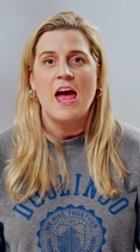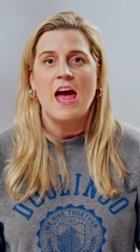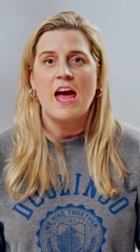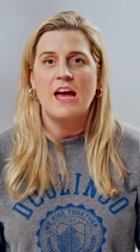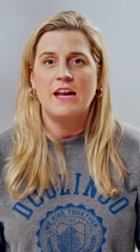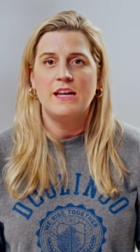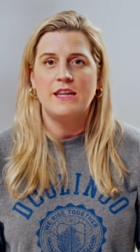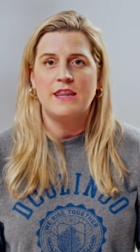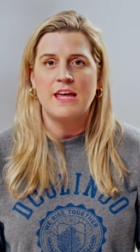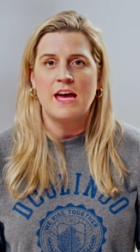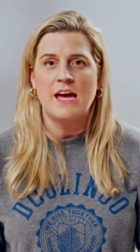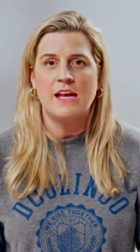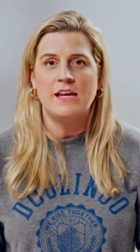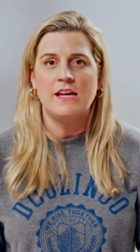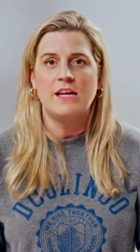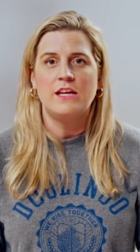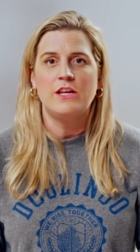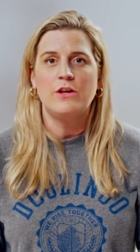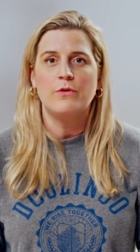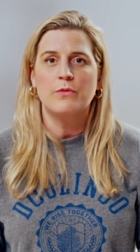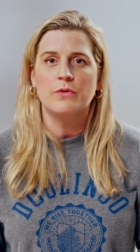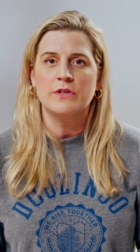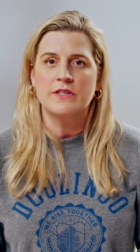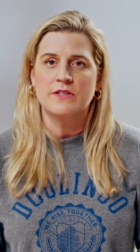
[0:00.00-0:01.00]
and then
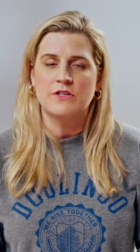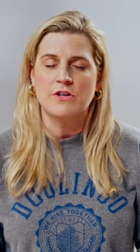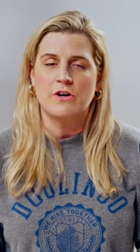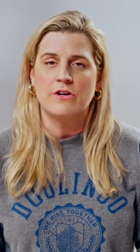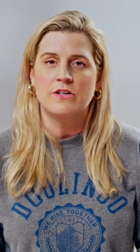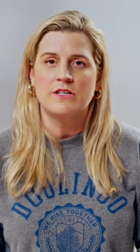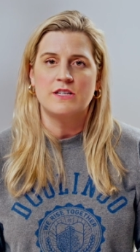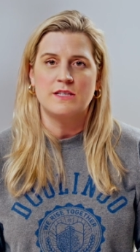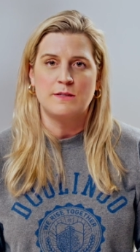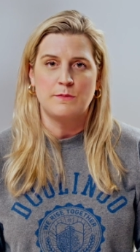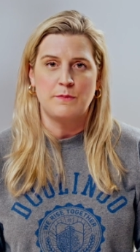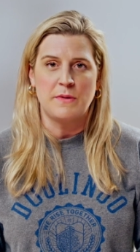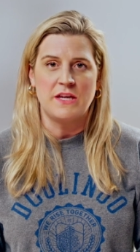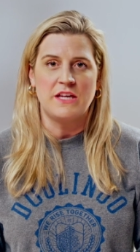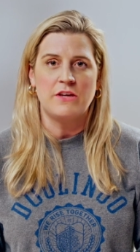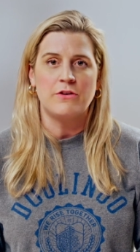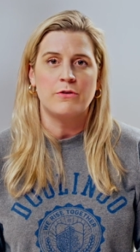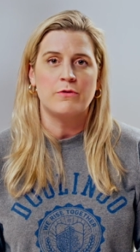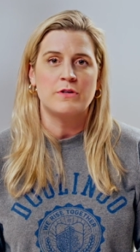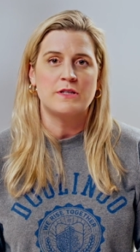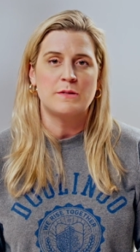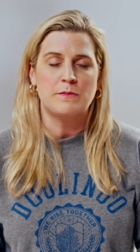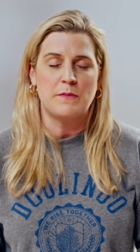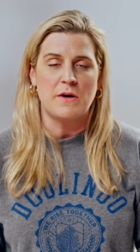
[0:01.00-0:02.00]
you will start to speak
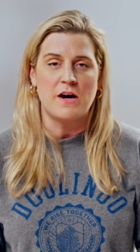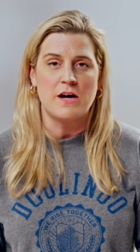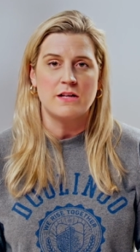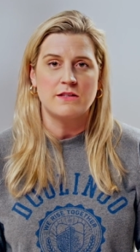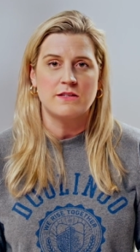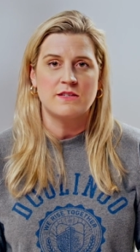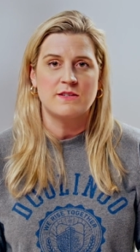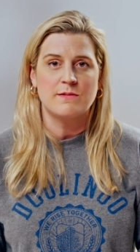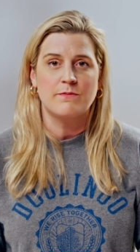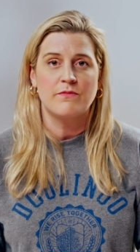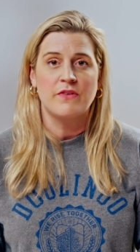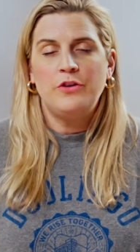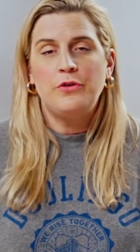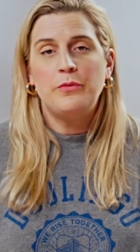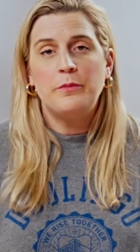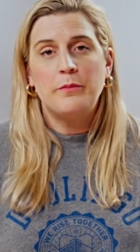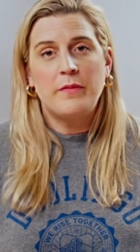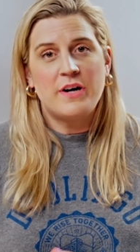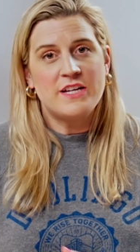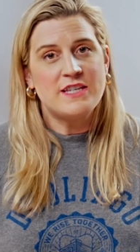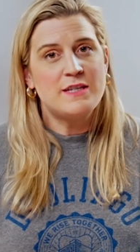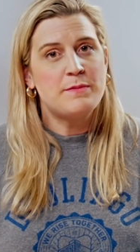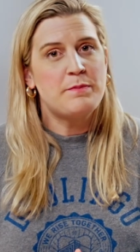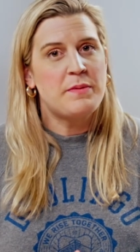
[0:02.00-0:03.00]
your response. You
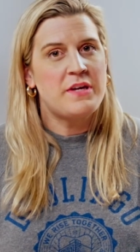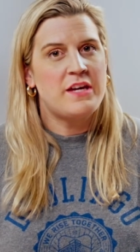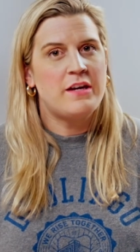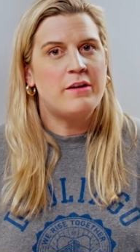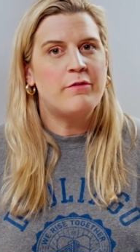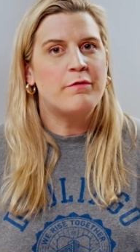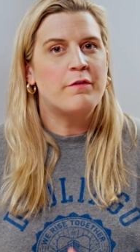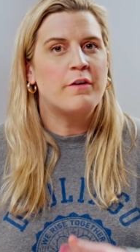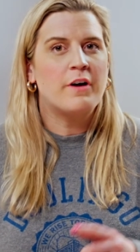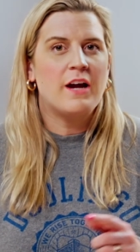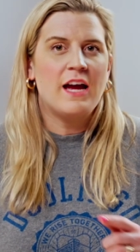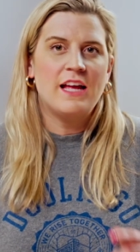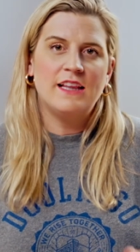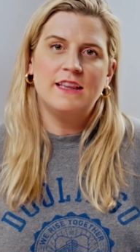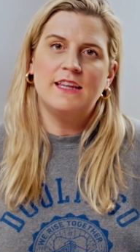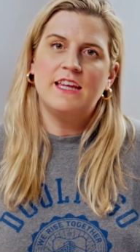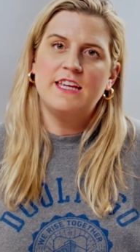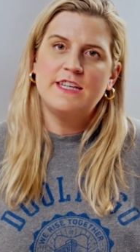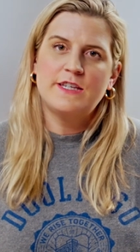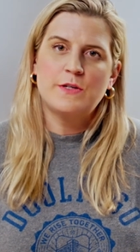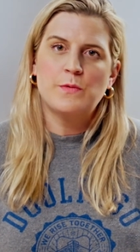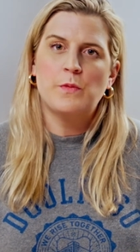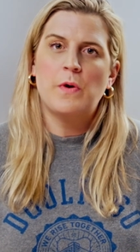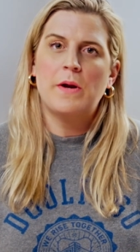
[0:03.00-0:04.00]
must speak for at
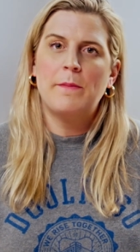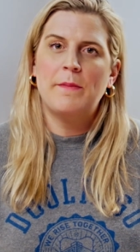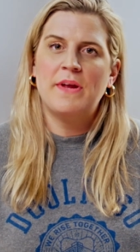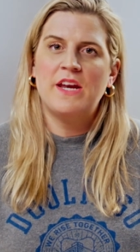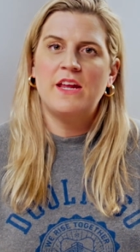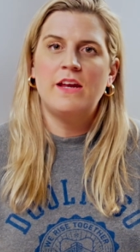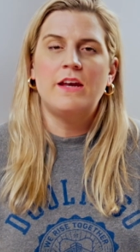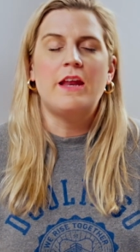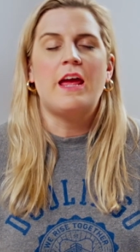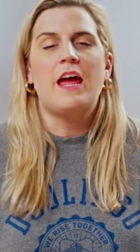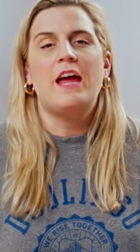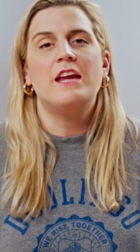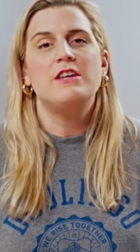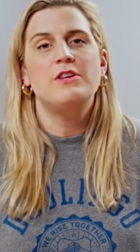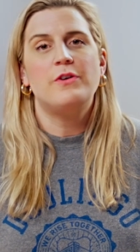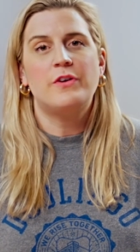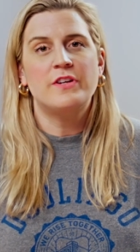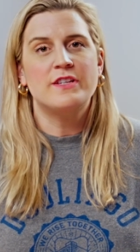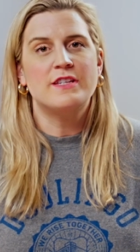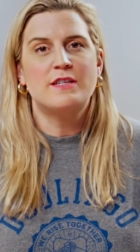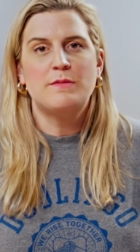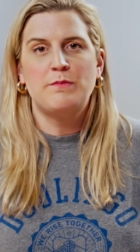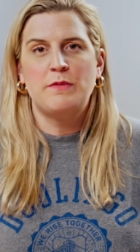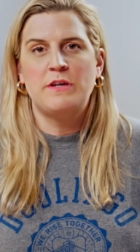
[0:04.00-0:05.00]
least 1 minute, and you
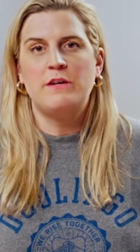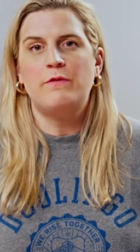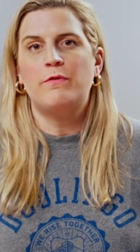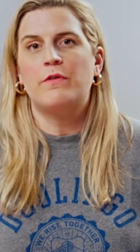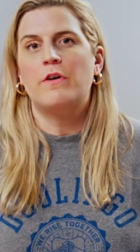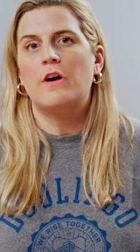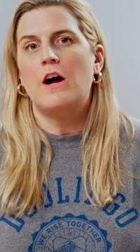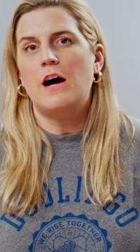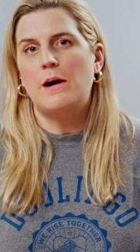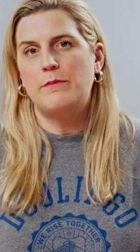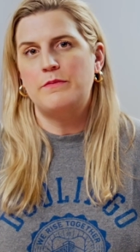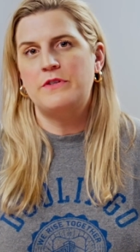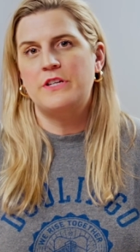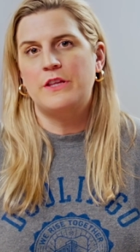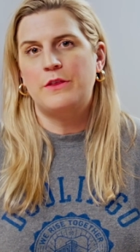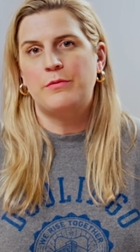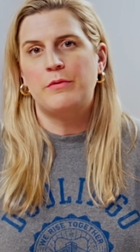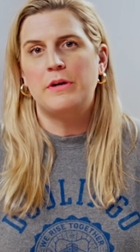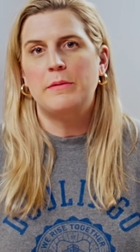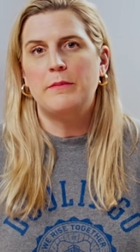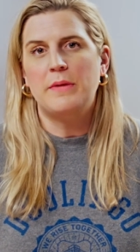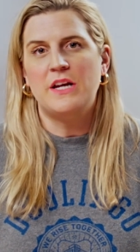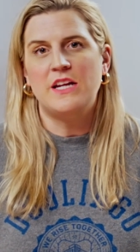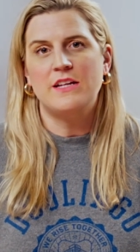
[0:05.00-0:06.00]
can speak for up to
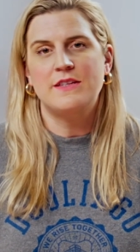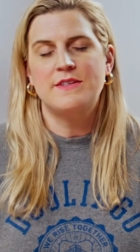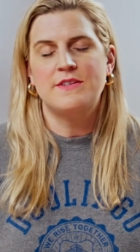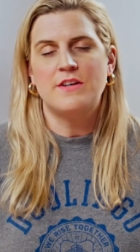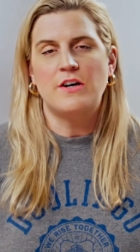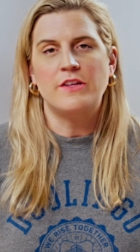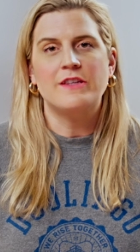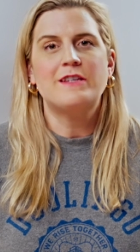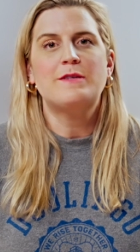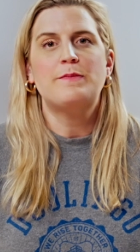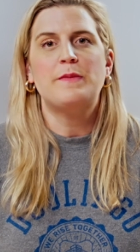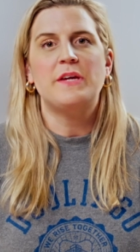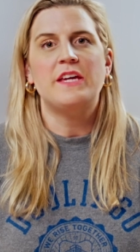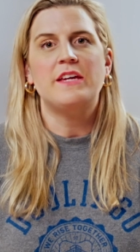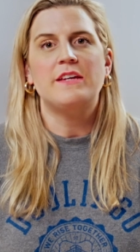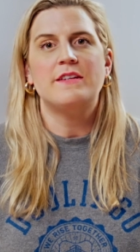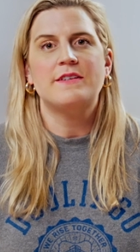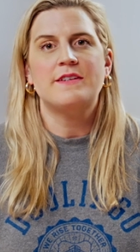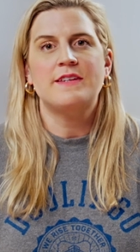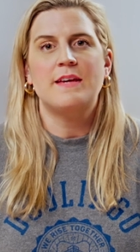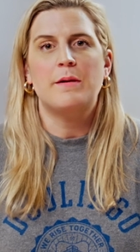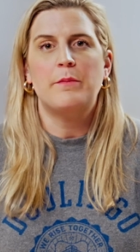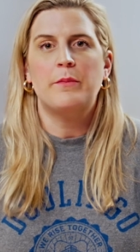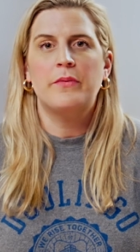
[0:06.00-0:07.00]
3 minutes on the
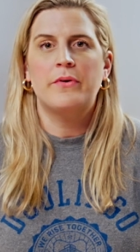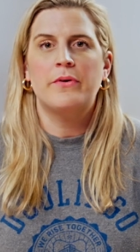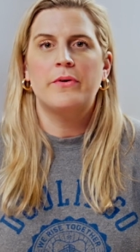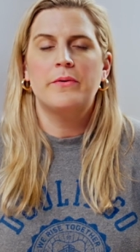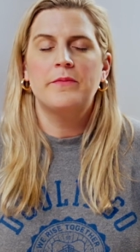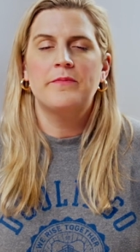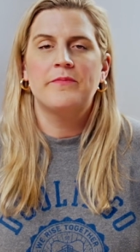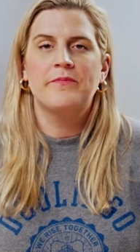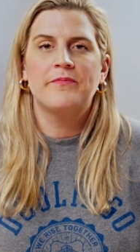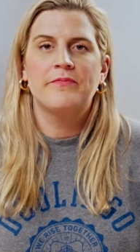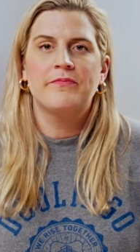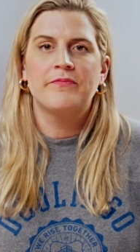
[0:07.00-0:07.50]
speaking sample.